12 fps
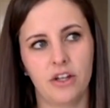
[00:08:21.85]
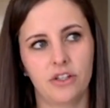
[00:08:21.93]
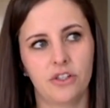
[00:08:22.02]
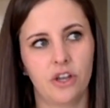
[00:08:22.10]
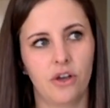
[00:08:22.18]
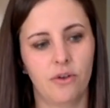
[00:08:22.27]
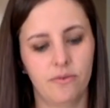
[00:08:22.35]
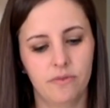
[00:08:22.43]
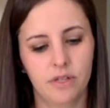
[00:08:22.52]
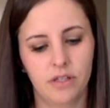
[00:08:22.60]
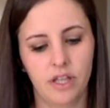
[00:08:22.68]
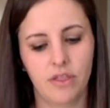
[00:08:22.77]
So
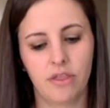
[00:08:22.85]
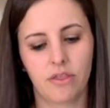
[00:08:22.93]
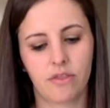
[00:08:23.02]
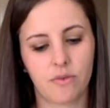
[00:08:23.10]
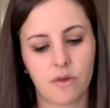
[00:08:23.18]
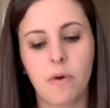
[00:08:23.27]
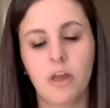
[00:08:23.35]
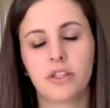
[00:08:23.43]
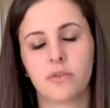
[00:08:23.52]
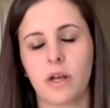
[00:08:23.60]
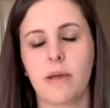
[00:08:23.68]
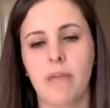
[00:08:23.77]
in three
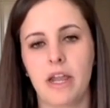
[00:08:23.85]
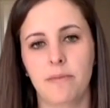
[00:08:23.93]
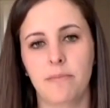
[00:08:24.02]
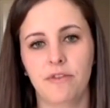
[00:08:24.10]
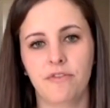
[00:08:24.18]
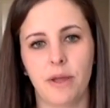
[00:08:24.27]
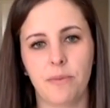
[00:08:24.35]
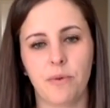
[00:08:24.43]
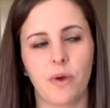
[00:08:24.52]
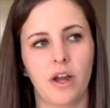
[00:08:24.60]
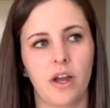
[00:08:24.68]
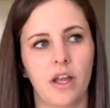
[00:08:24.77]
months when I met him in
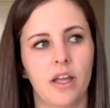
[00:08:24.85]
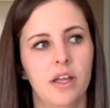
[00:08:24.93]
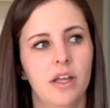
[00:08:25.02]
February.